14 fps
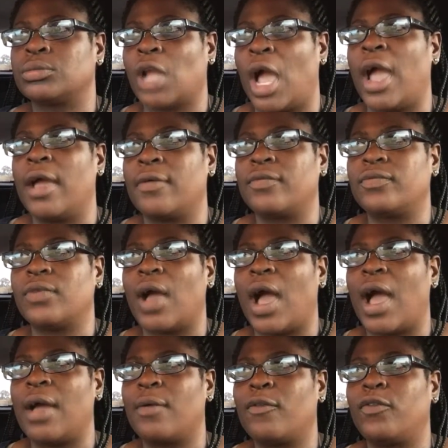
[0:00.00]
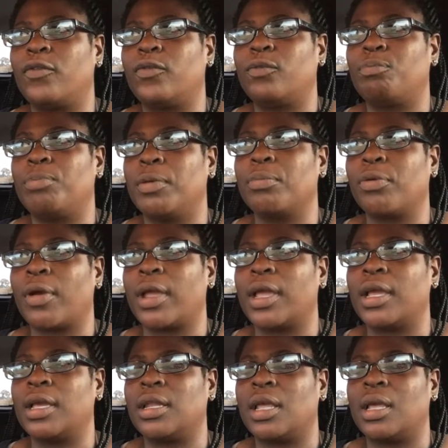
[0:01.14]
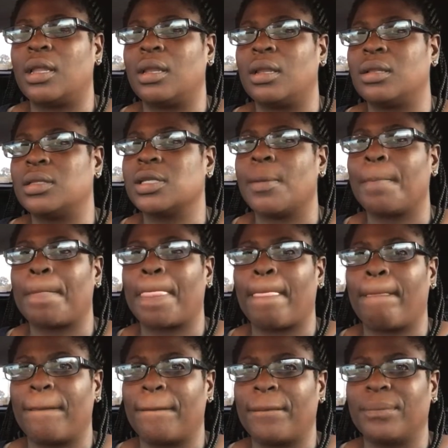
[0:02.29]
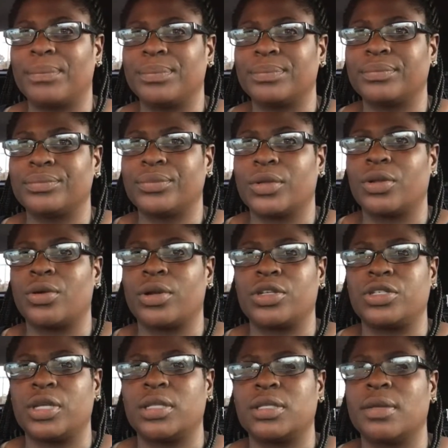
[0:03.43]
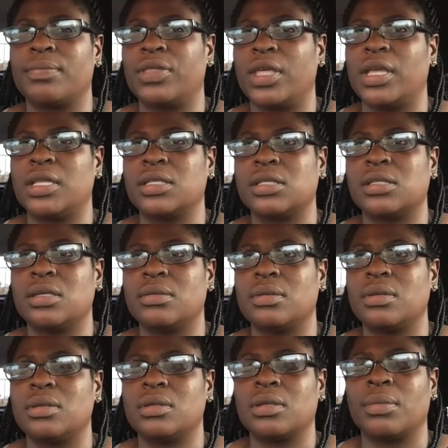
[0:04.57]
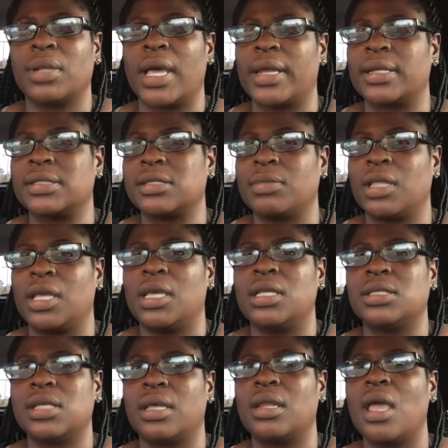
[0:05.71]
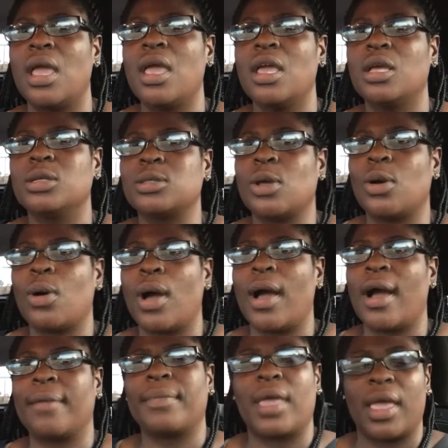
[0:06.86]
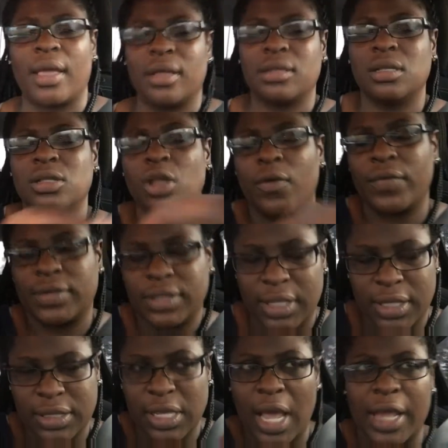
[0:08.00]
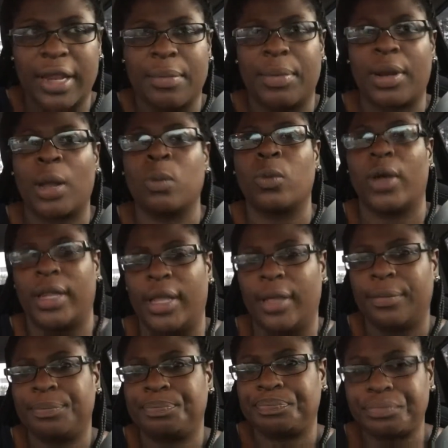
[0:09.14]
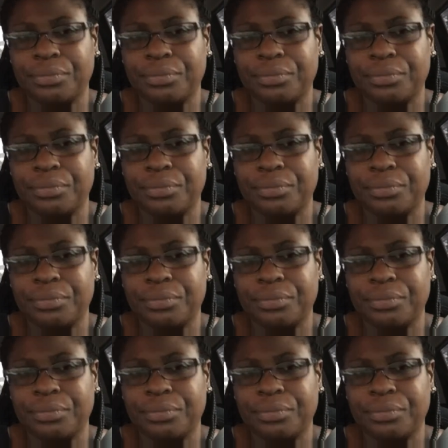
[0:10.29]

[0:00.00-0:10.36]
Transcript: I have I've been praying and some the Lord has shed some things, some light on some things, and so I'm nervously excited, but I'm waiting.